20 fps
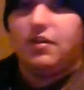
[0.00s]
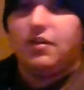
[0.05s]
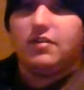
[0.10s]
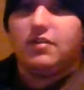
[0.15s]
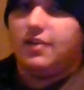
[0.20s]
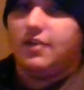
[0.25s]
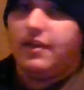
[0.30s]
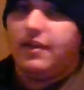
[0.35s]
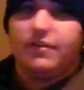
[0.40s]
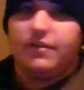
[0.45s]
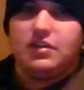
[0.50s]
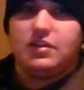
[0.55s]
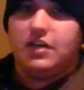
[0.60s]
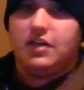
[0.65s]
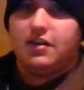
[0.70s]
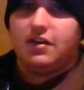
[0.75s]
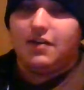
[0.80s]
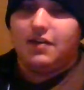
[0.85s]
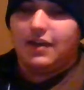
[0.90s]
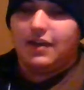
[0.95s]
looked on every
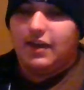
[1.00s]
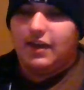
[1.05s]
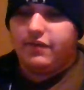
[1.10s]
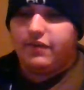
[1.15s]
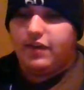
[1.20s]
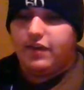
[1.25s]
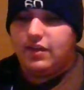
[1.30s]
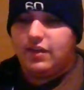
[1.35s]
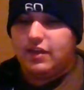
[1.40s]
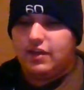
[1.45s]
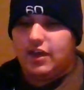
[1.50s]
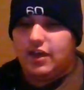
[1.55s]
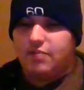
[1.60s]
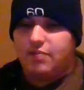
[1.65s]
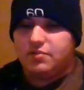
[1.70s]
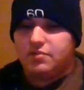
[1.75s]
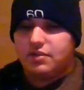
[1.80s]
channel. I can't find the game.